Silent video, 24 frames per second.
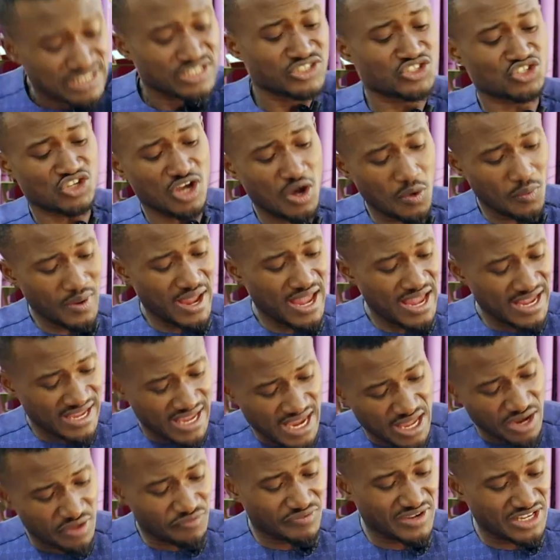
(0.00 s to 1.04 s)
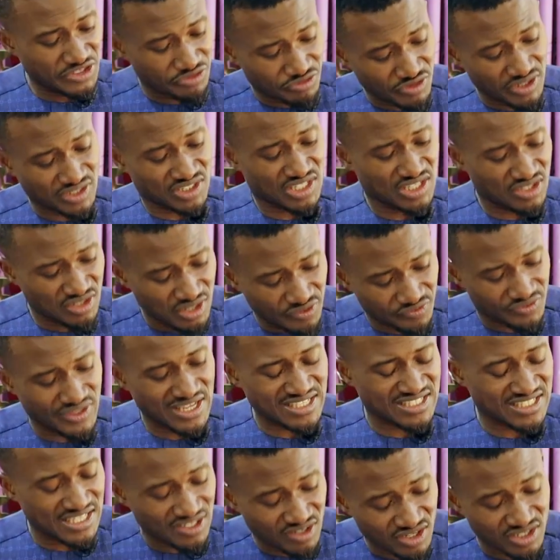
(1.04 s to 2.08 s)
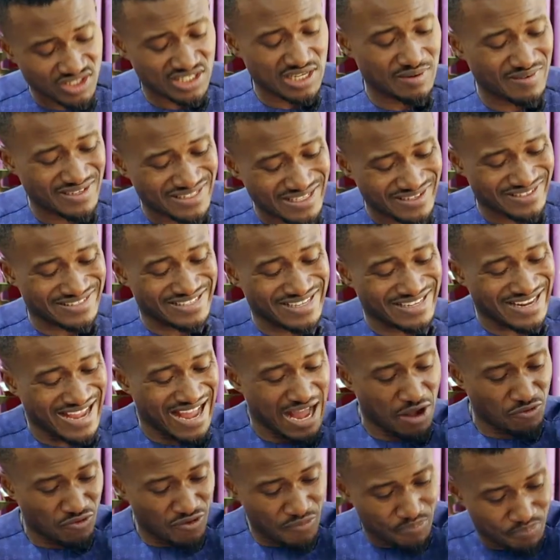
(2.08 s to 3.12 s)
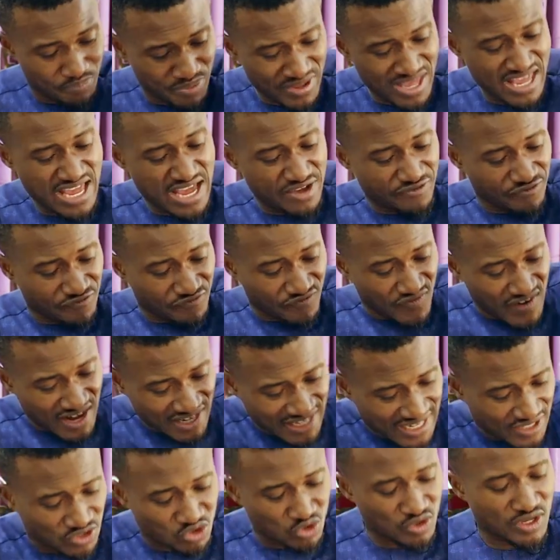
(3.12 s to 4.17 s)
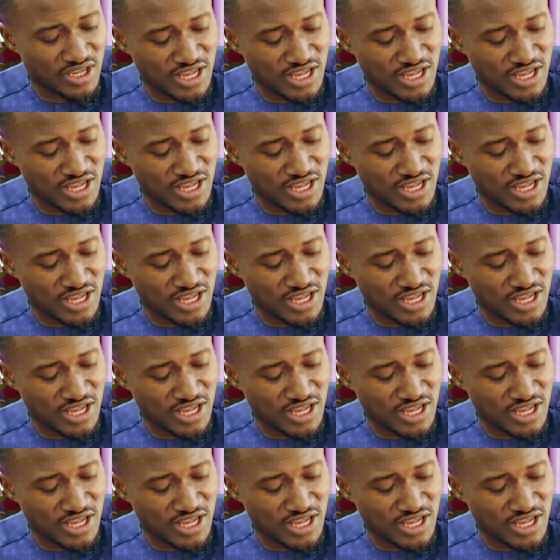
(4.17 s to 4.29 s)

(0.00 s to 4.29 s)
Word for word: Somewhere again in verse 14 of that Second Samuel, he said, I will be a father to